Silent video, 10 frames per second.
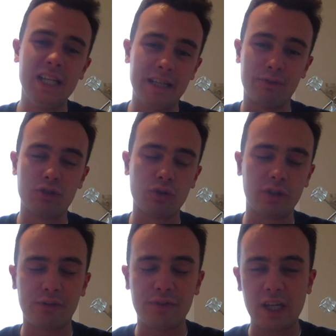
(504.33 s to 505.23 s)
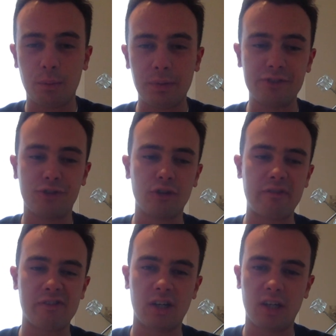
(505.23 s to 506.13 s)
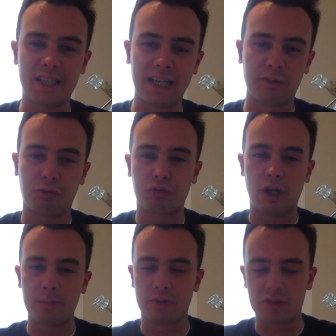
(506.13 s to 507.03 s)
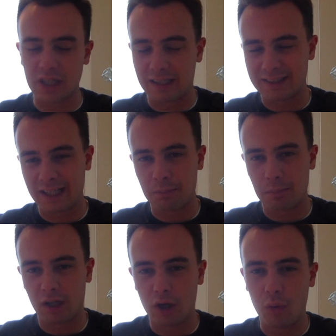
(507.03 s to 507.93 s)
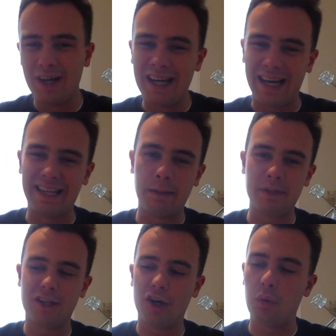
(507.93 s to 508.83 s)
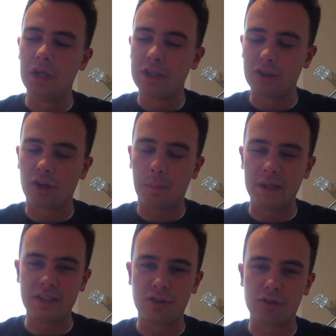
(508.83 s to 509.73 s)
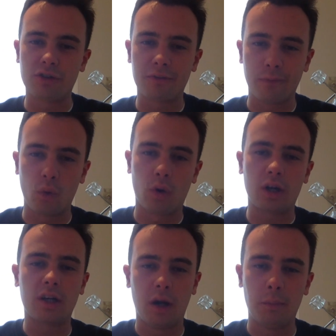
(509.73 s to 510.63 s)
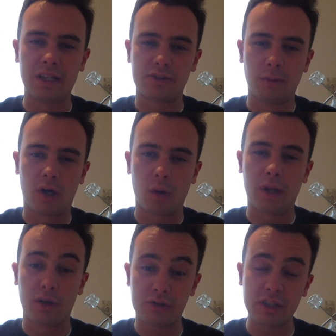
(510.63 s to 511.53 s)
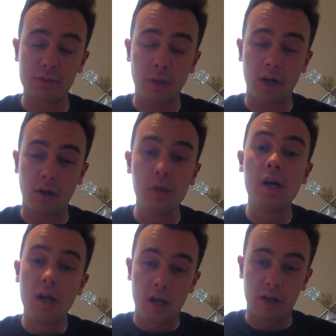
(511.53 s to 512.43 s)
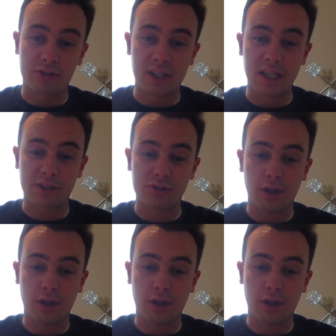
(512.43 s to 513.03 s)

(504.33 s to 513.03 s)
If you enjoyed this video, please do give it a like and subscribe to the channel down below, and let me know your opinions for Clonmel tomorrow. And until tomorrow, I'll see you next time.